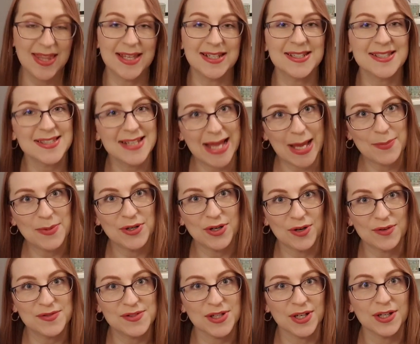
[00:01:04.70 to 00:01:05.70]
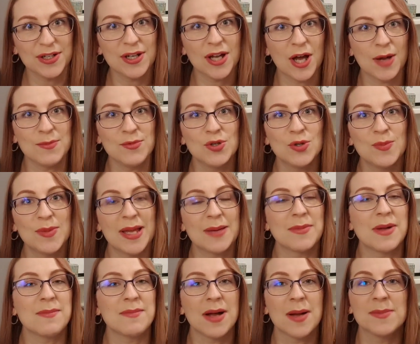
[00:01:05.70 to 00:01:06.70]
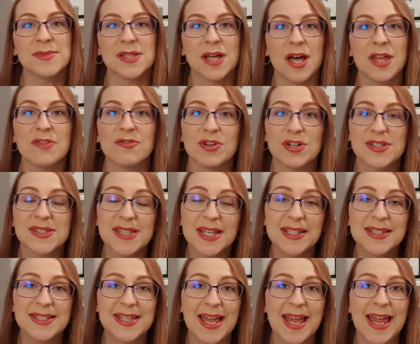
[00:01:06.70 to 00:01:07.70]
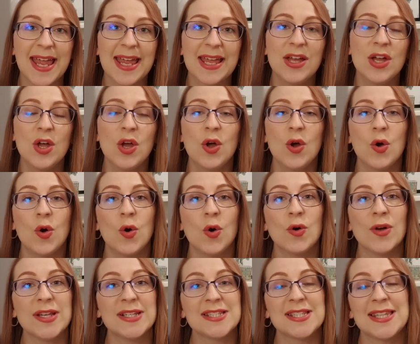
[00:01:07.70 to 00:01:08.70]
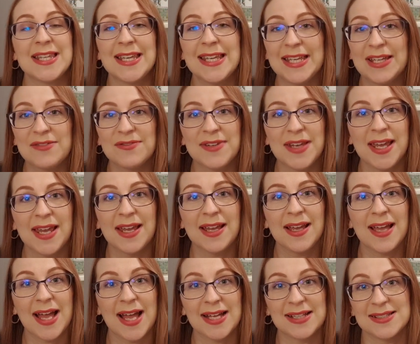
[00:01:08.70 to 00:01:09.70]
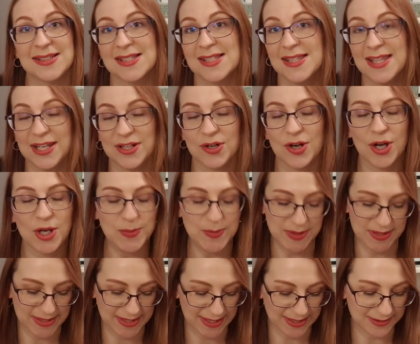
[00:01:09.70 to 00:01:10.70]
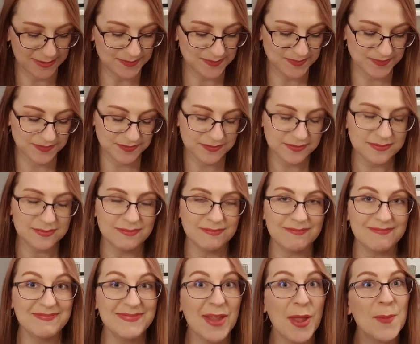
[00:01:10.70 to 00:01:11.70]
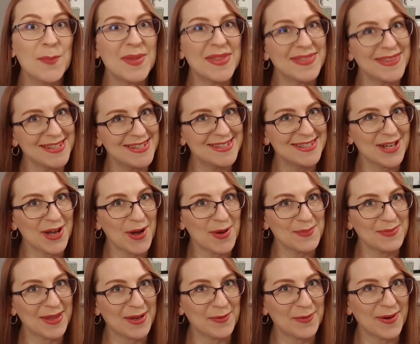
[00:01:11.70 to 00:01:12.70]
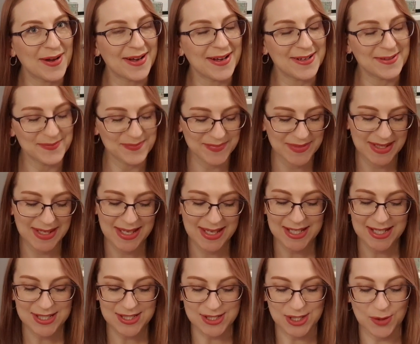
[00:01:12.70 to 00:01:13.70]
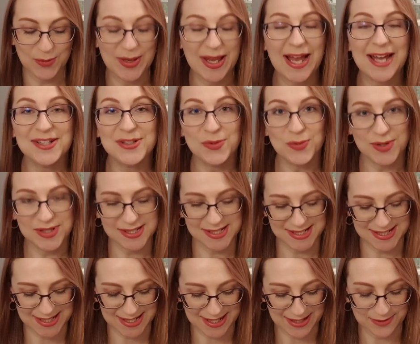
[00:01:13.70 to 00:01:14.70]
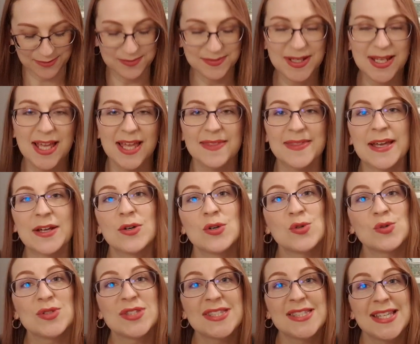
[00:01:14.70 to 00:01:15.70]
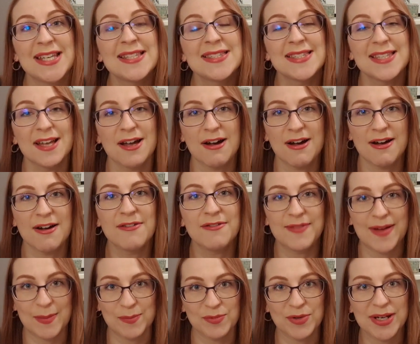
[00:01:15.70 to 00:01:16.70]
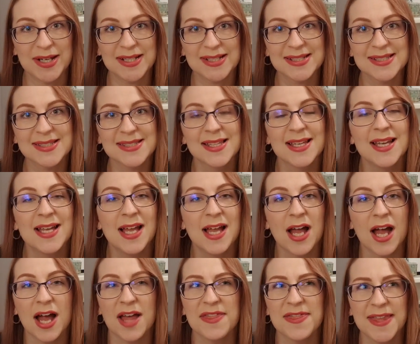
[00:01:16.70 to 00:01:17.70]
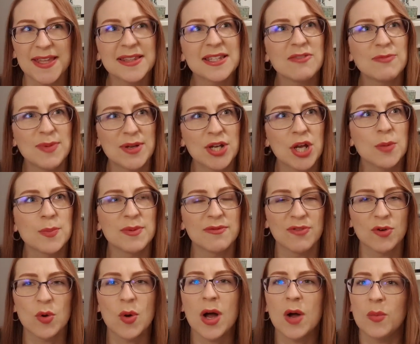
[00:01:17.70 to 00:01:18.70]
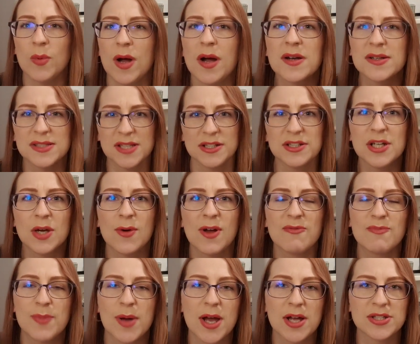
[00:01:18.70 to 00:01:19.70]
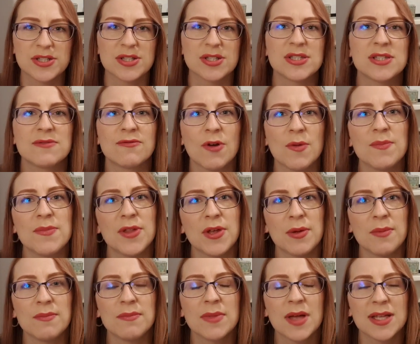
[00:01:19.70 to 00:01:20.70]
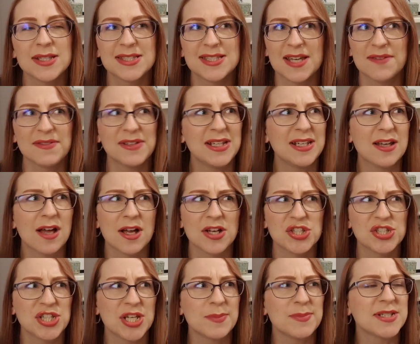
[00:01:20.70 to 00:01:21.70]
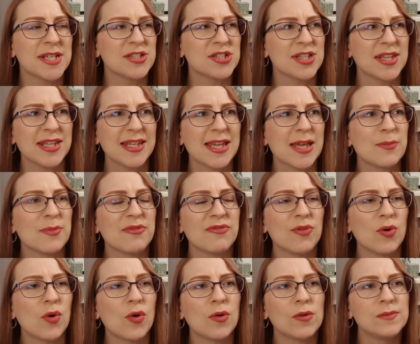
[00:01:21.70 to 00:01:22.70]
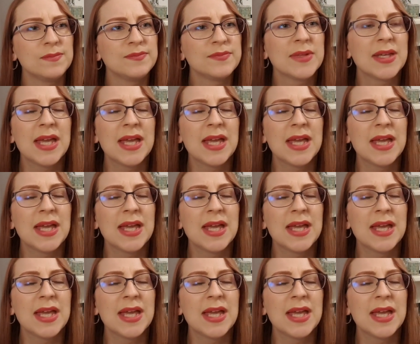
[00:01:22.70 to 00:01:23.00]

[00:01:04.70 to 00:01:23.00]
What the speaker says: It doesn't happen often. I'm normally at my mum's either on a Sunday or into the evening, and they're not open then, but this time they were. So we had a wander down. They're called Ccr Fabrics. I think they've been open for quite a while because I know I've purchased from them definitely last year, potentially the year before,